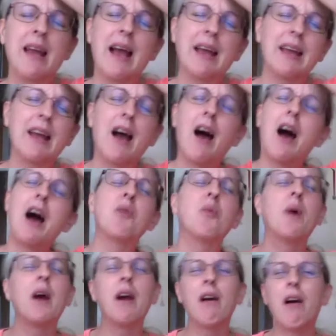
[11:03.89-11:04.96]
I, God,
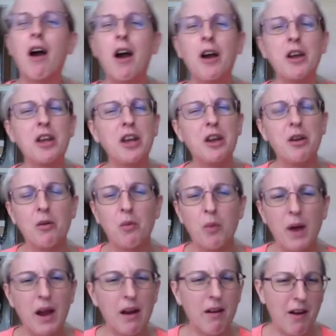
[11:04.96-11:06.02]
where are you?
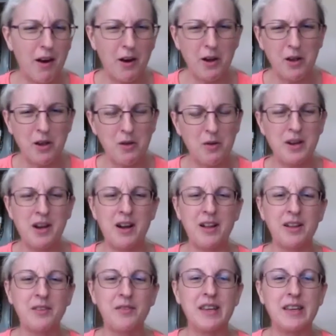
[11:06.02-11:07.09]
Where are you in all
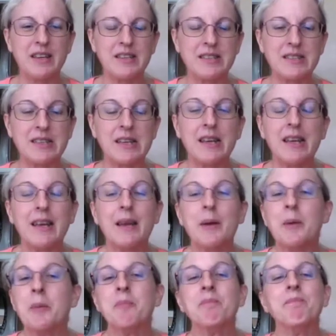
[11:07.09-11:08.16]
of this?
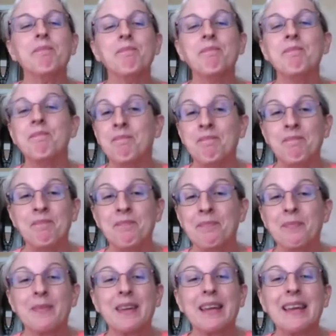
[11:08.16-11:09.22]
Mm,
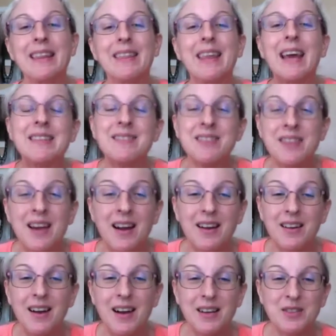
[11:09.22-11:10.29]
that's not
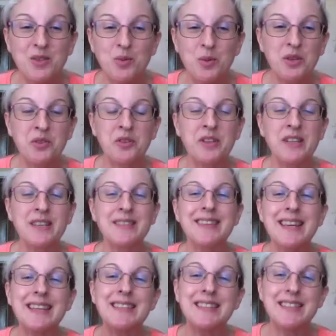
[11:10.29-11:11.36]
God's wilderness.
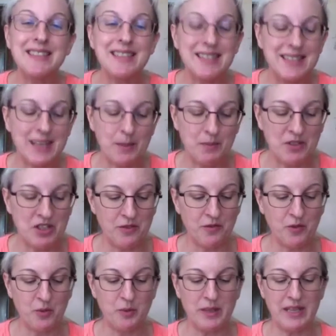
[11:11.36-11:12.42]
That's a deception
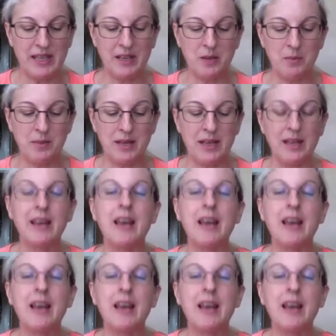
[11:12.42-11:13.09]
from the enemy.